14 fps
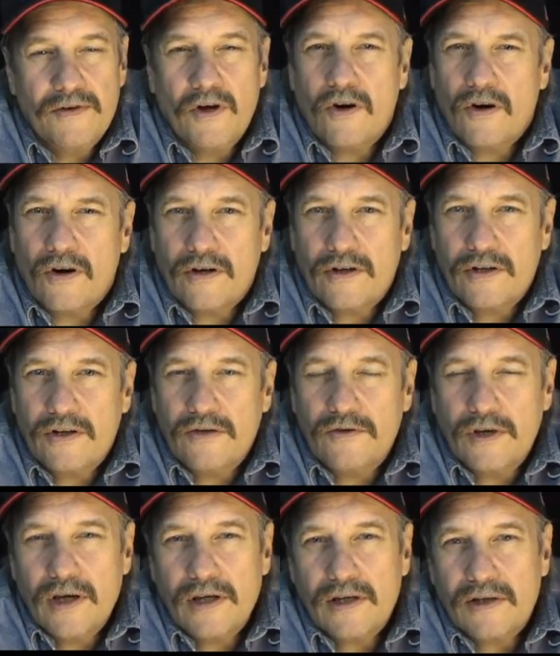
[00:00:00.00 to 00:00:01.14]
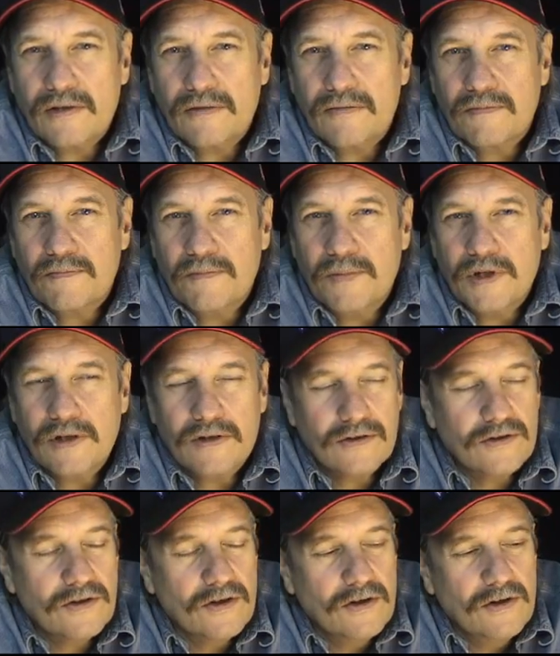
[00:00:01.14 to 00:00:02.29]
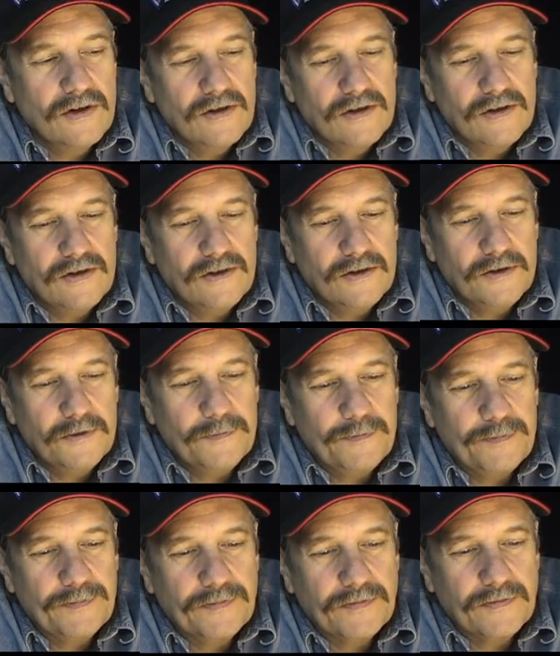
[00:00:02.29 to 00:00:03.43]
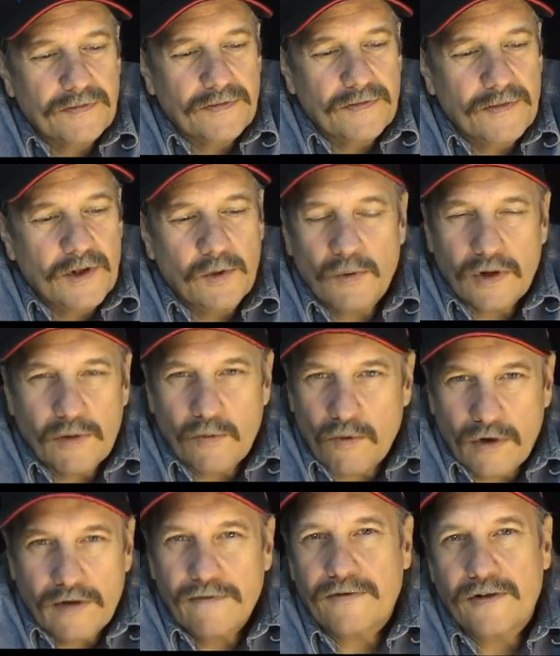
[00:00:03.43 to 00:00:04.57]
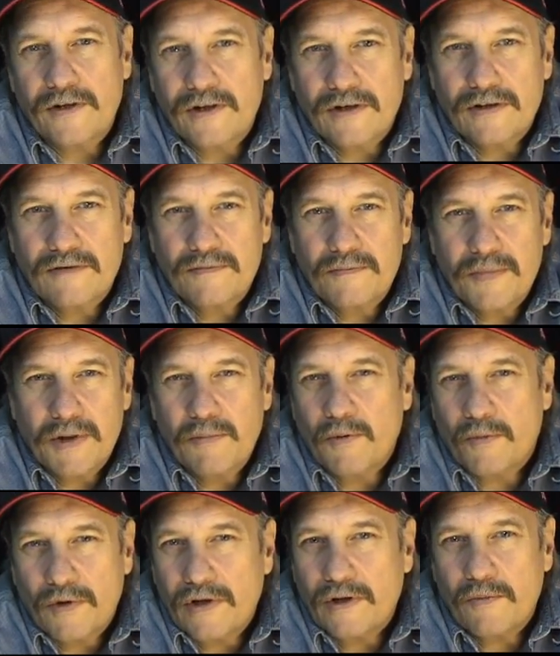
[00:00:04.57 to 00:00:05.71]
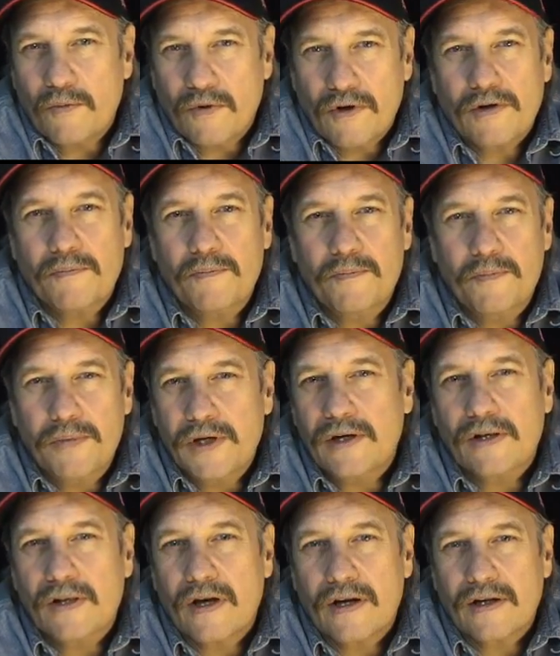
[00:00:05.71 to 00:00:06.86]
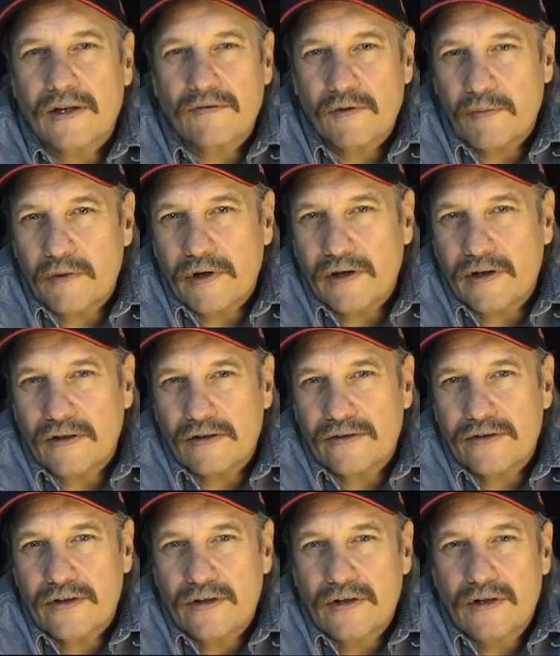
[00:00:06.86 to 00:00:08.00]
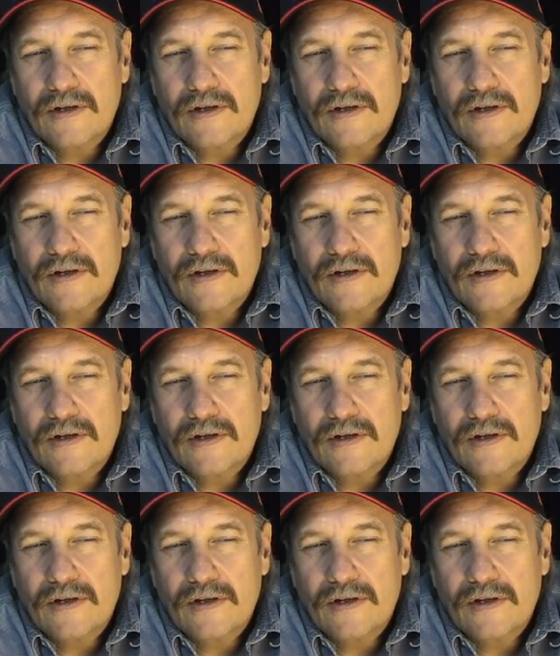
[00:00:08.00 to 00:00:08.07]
harder you take it, because you really want to fit in. People really want to be like everybody else.